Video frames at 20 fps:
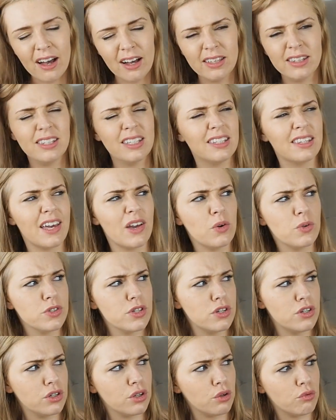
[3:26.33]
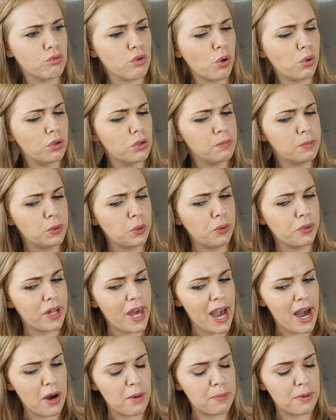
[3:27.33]
I think they also do a rollerball
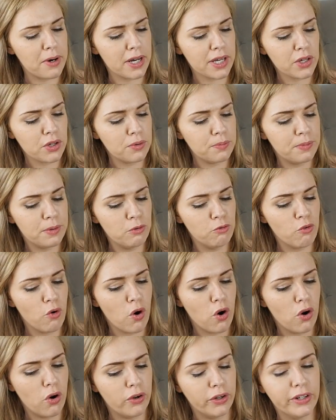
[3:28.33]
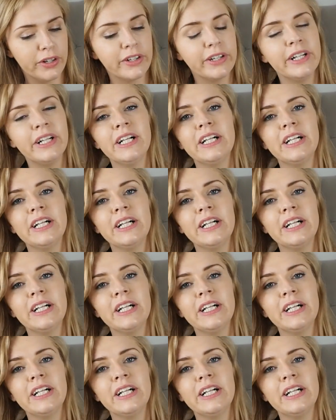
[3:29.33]
now, but I could be wrong.